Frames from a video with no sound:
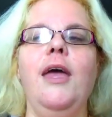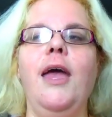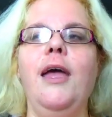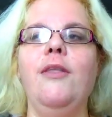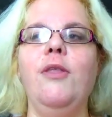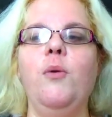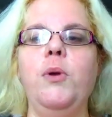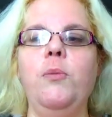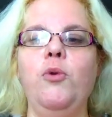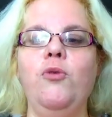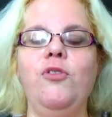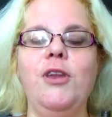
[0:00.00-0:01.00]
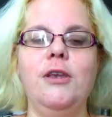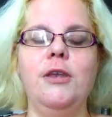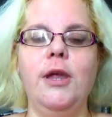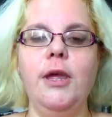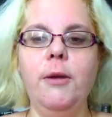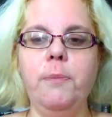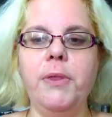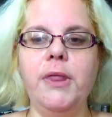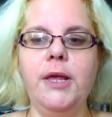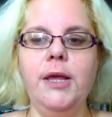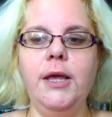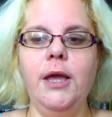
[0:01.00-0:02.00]
And then we moved into
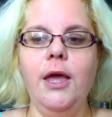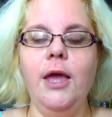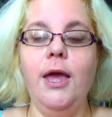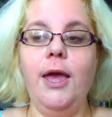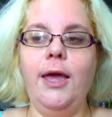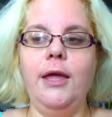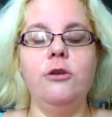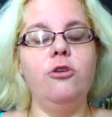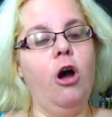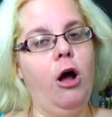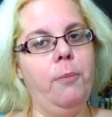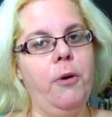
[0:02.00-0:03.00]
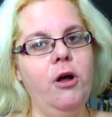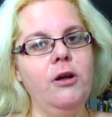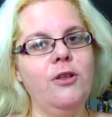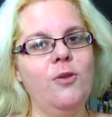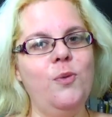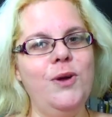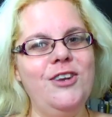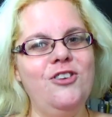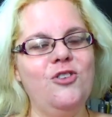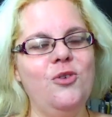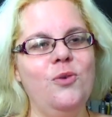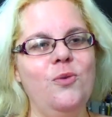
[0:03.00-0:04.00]
Ipsy and TopBox,
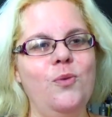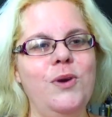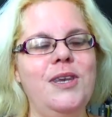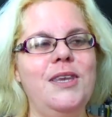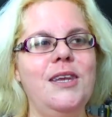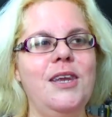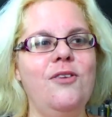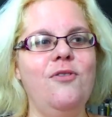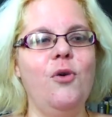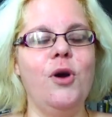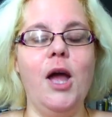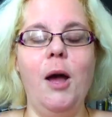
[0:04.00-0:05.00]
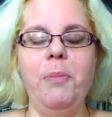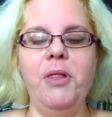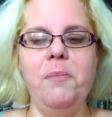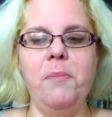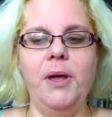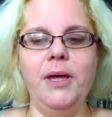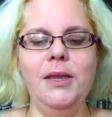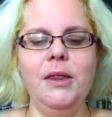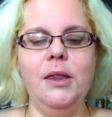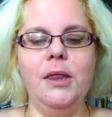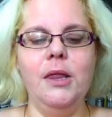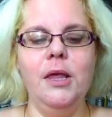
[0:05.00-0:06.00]
which we did for a couple of
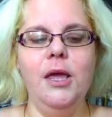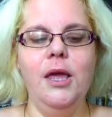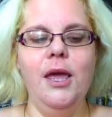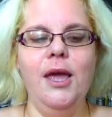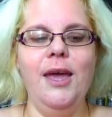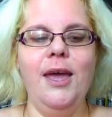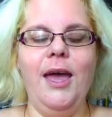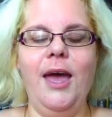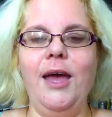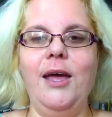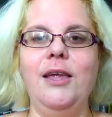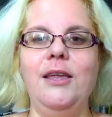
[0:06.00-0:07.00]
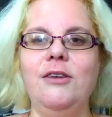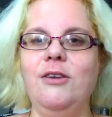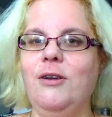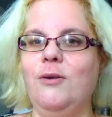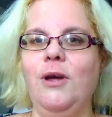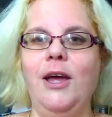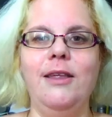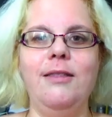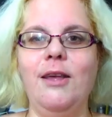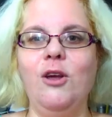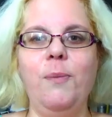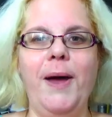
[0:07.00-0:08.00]
months, and I
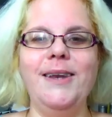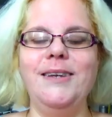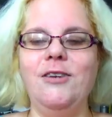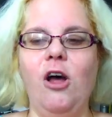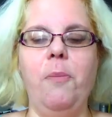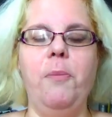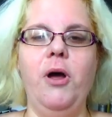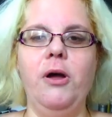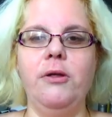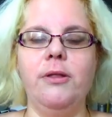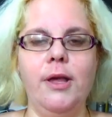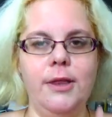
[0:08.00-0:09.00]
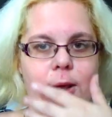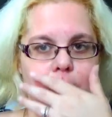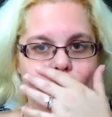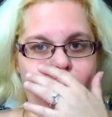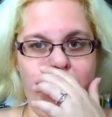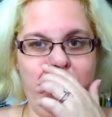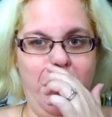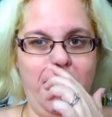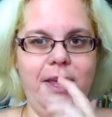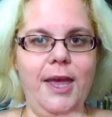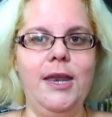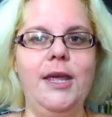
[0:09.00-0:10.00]
said goodbye to TopBox because I was just
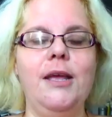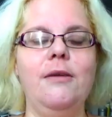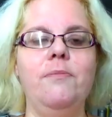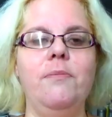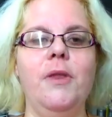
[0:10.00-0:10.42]
not getting